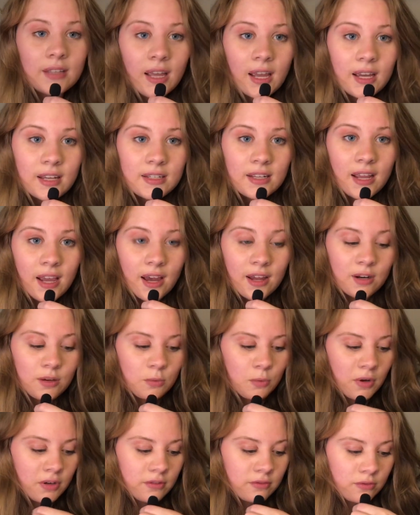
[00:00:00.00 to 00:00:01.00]
and I added
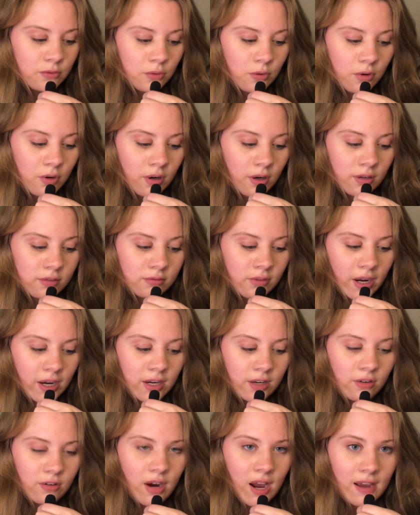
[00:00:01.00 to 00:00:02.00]
one for
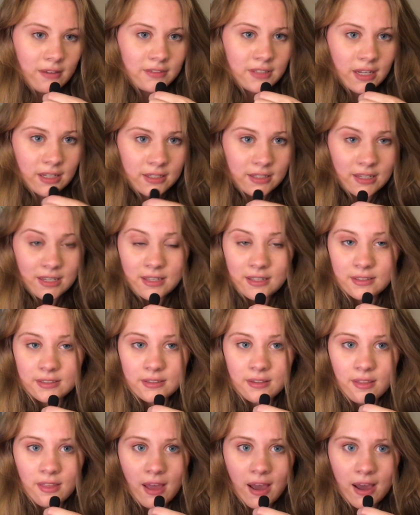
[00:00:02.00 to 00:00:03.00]
writing craft techniques
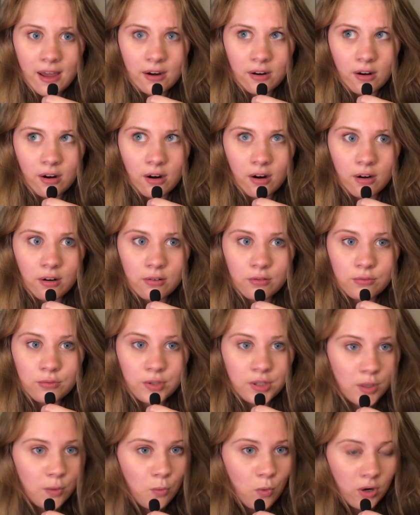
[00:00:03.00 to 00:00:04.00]
that are
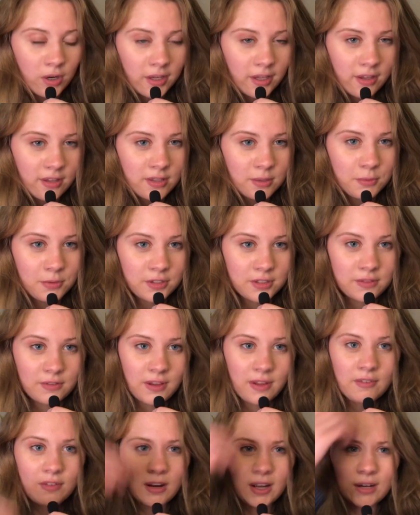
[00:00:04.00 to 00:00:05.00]
really working in the book's favor.